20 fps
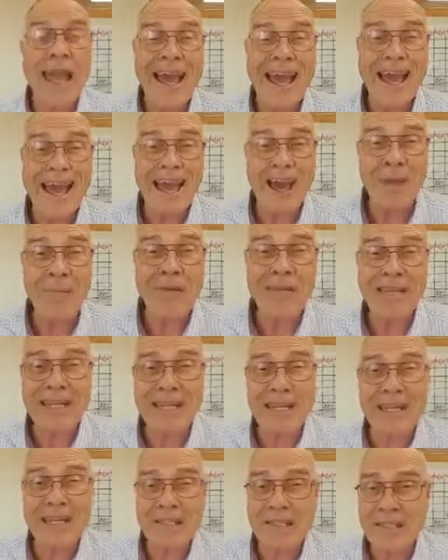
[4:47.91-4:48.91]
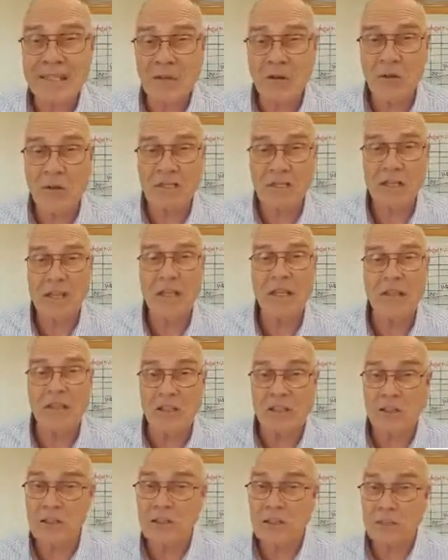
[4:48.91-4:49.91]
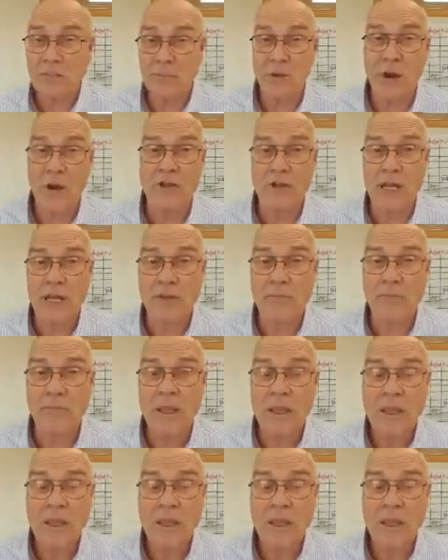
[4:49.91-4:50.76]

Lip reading: how many days is it going to take to do this project?